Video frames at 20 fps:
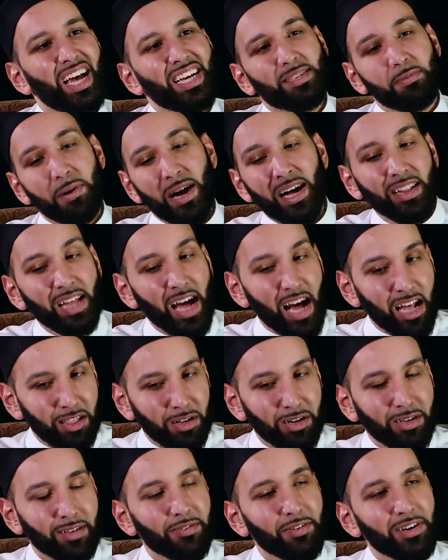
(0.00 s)
And subhanAllah, I
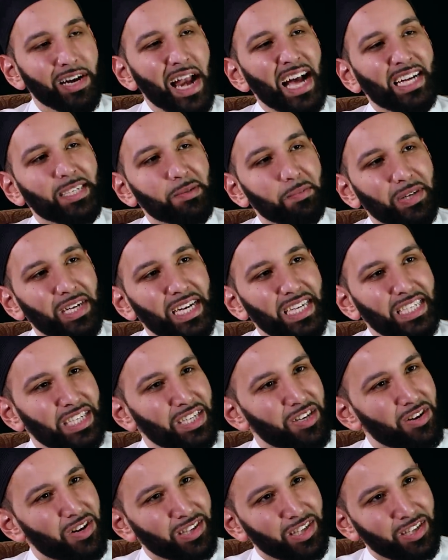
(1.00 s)
looked for an
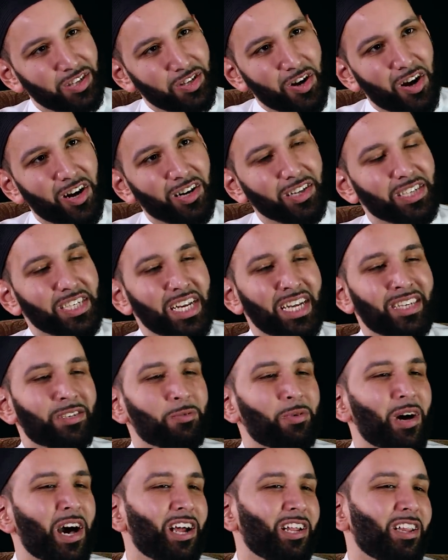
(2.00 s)
explanation on the dogs, and
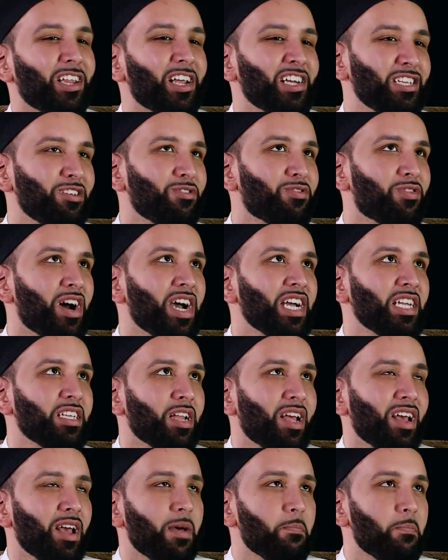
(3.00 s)
subhanAllah, you
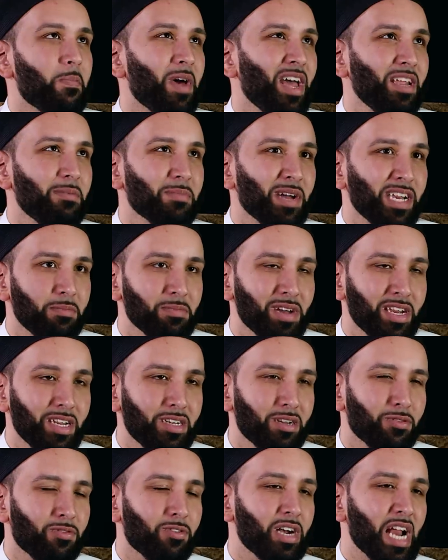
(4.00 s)
find many, many, many
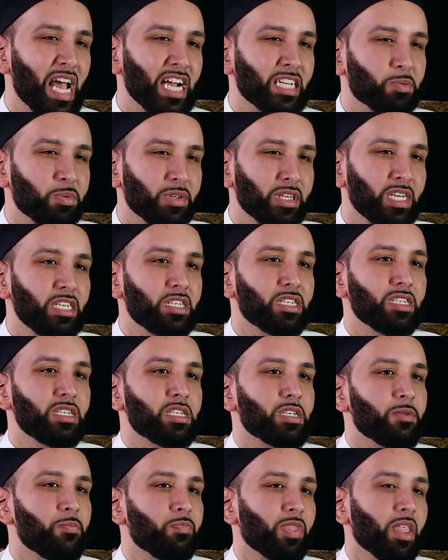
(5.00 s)
different
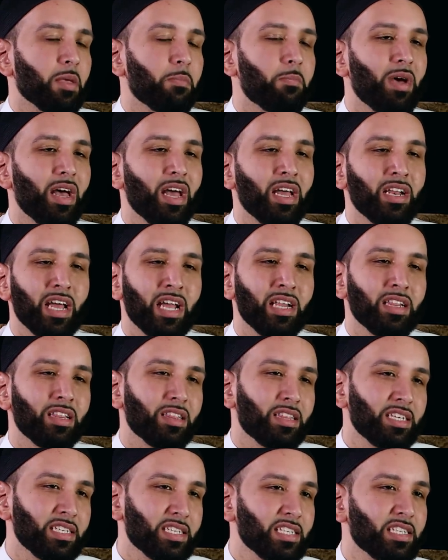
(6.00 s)
explanations.
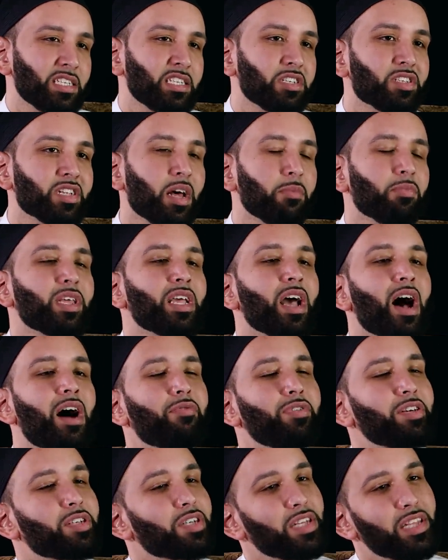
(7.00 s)
And this is just something,
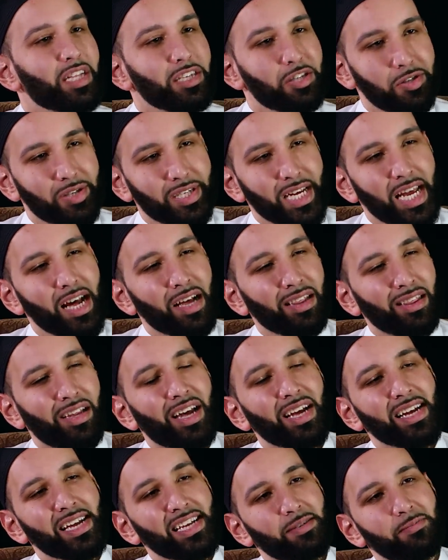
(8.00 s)
obviously, that you say
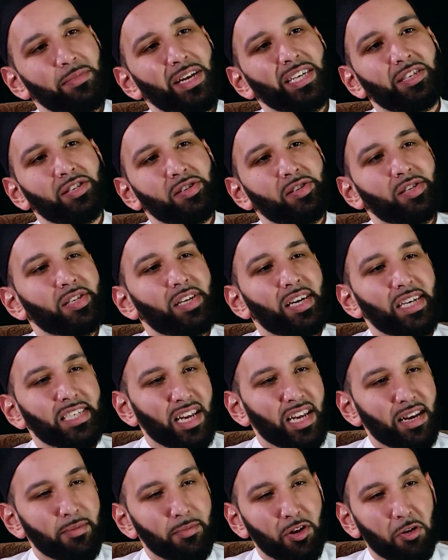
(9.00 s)
Allah and His Messenger
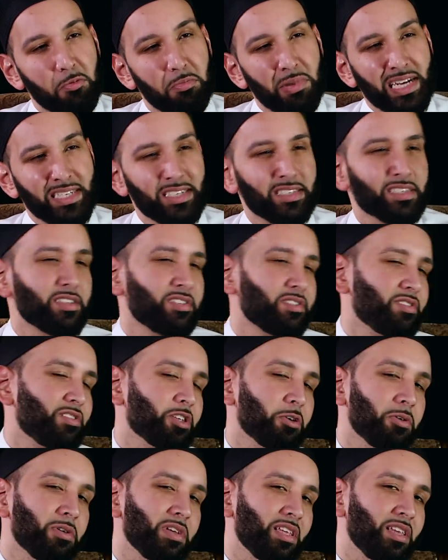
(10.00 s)
know best.
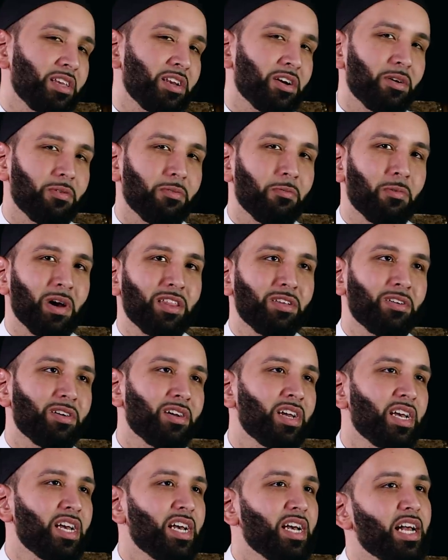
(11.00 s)
So, you know,
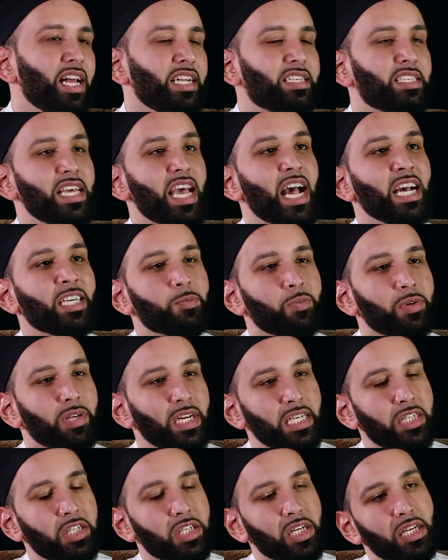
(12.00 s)
whether it's the
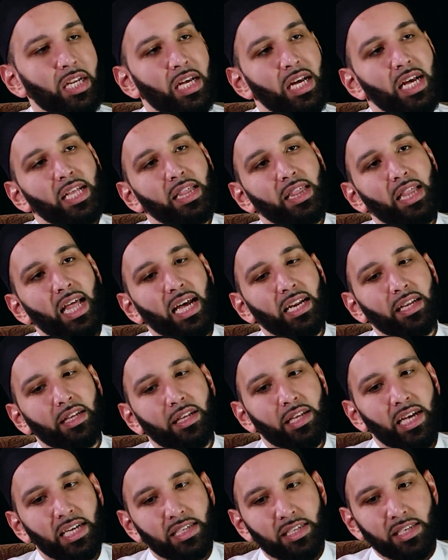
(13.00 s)
explanation
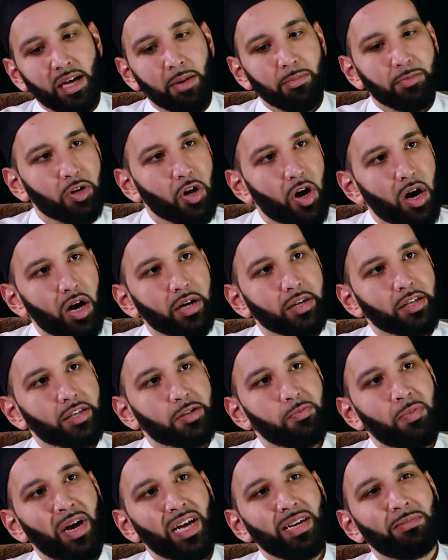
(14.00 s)
that some
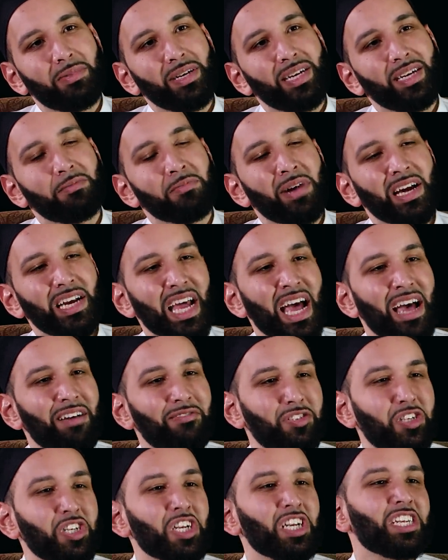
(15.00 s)
dogs might
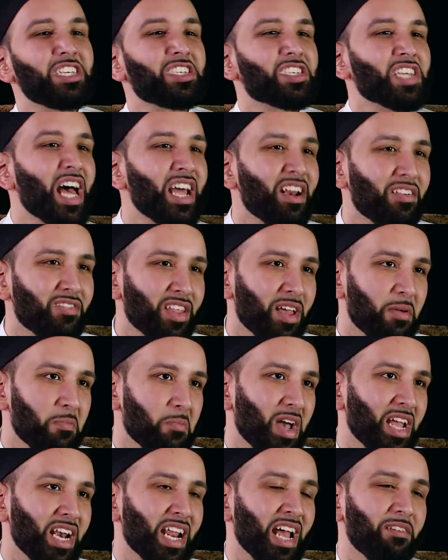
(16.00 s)
have jinn inside of them,
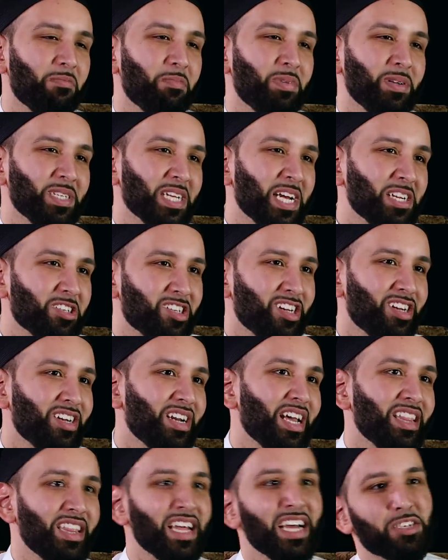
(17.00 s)
might have
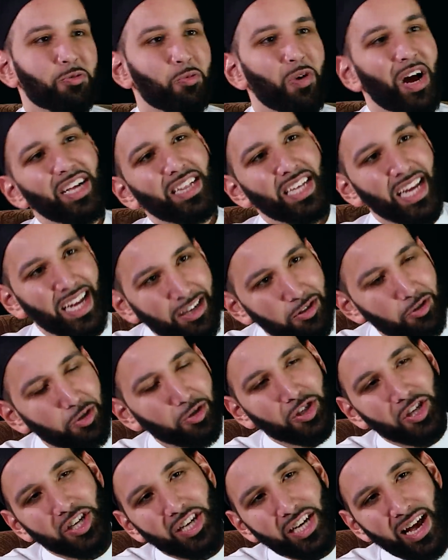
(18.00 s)
possession, and that's why the
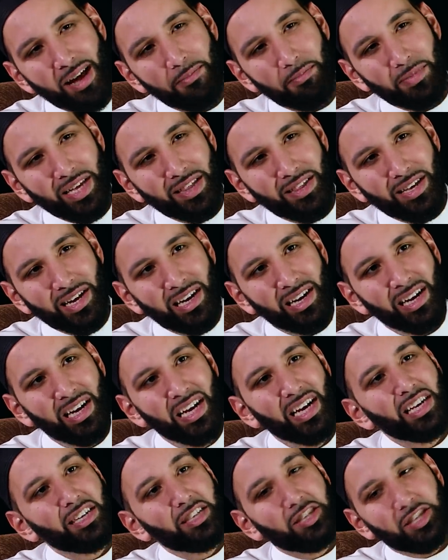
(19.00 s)
angels could not be there,
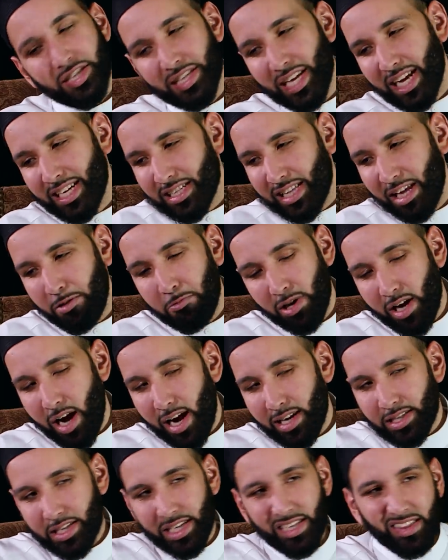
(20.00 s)
just as they would
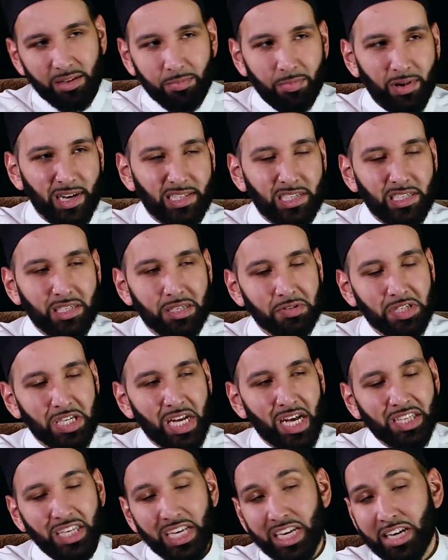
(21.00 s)
not sit in the presence of
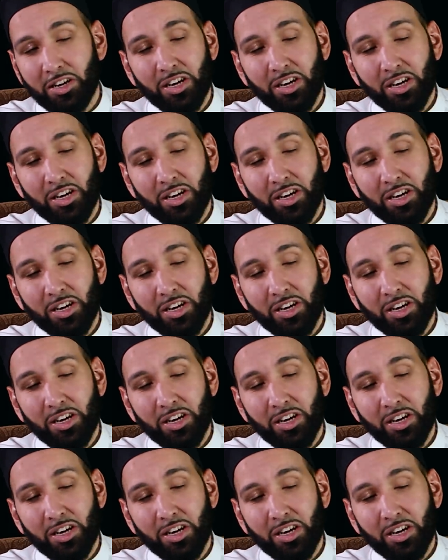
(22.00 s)
shayateen.